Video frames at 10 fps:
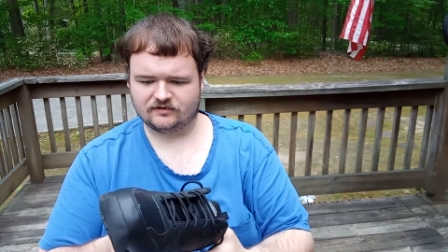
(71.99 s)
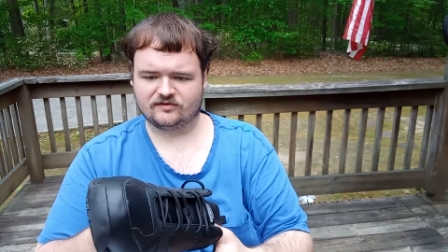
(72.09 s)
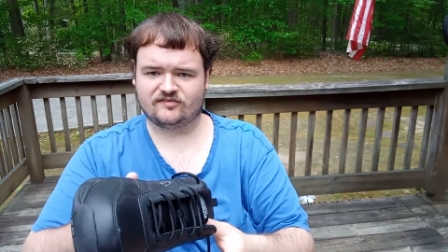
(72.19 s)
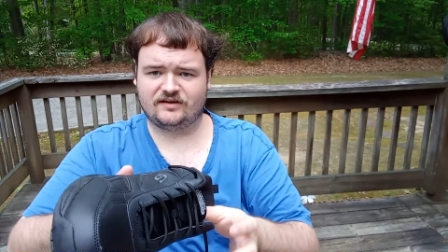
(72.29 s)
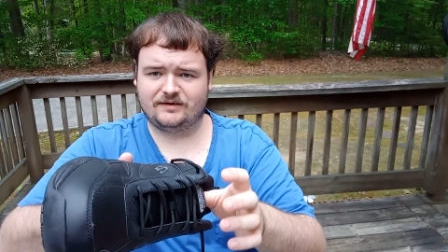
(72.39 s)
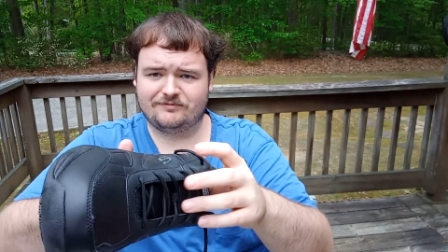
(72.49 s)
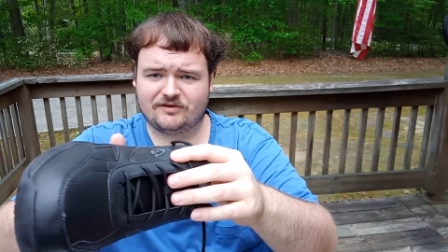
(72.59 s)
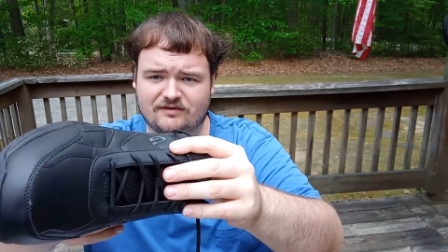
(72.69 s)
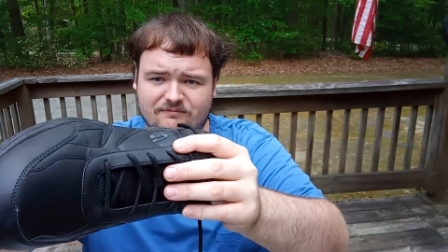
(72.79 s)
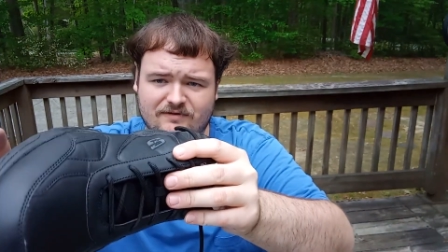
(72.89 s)
on the seams.
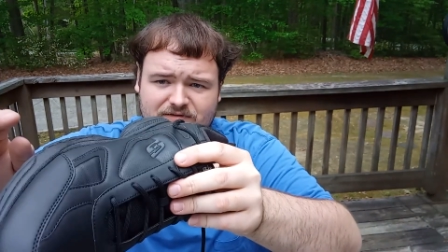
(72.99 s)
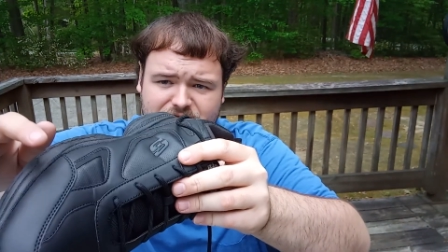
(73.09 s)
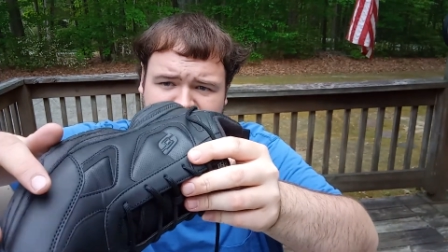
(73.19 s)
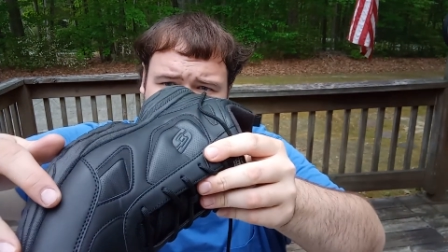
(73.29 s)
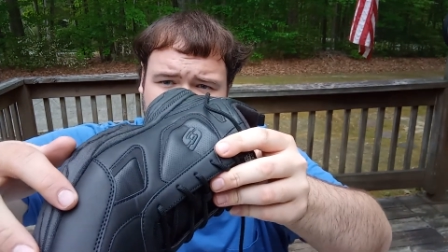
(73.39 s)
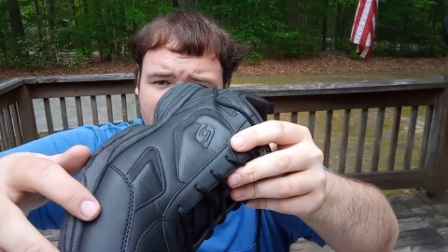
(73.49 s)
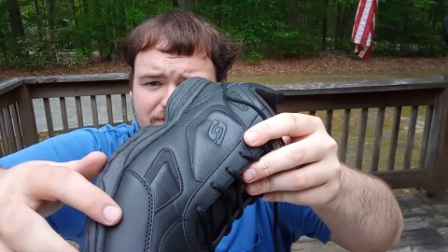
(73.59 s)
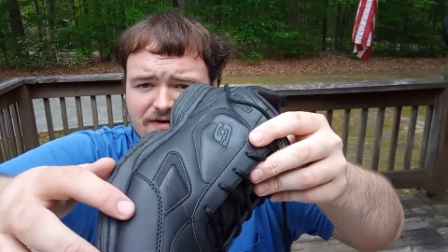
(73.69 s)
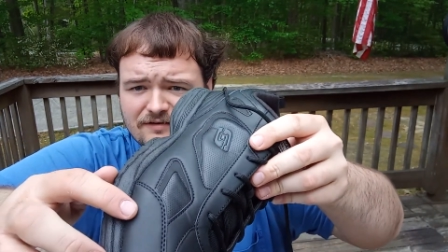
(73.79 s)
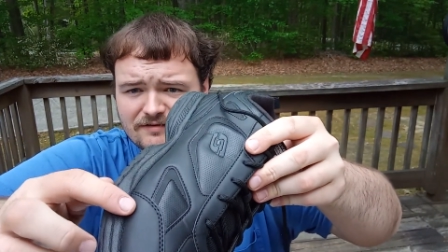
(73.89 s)
I don't know if you can see that
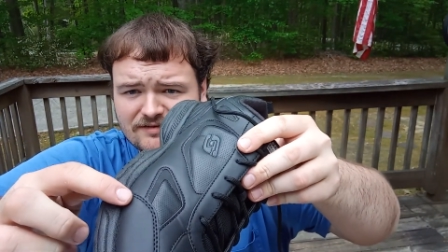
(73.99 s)
right here.